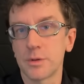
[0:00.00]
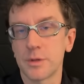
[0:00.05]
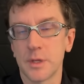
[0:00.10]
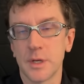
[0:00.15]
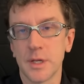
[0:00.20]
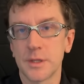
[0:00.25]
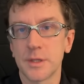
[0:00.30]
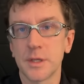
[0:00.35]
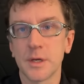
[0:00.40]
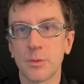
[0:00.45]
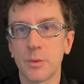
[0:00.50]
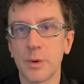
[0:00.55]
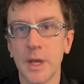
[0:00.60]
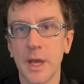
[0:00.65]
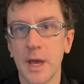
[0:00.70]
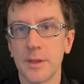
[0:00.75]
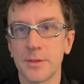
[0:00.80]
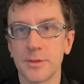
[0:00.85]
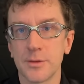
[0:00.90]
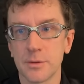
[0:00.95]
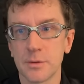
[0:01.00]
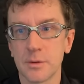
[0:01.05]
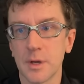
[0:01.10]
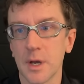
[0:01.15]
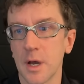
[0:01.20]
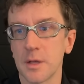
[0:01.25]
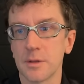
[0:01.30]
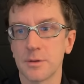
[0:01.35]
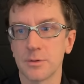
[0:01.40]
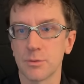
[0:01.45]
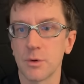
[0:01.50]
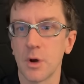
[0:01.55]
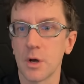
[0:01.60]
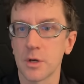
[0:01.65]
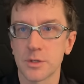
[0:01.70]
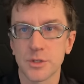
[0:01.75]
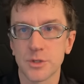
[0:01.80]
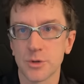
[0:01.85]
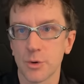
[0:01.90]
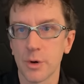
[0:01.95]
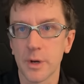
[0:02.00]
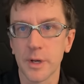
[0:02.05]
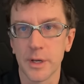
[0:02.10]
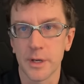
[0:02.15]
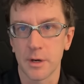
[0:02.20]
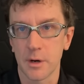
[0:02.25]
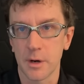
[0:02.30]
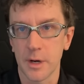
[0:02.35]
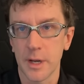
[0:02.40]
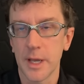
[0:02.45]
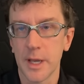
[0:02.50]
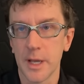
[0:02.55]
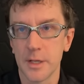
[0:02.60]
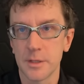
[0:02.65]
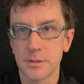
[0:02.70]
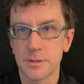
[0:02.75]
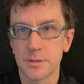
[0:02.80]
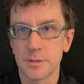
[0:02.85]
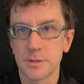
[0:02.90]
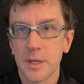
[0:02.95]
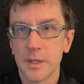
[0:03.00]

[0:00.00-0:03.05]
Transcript: And I think we had got the wrong story in our heads.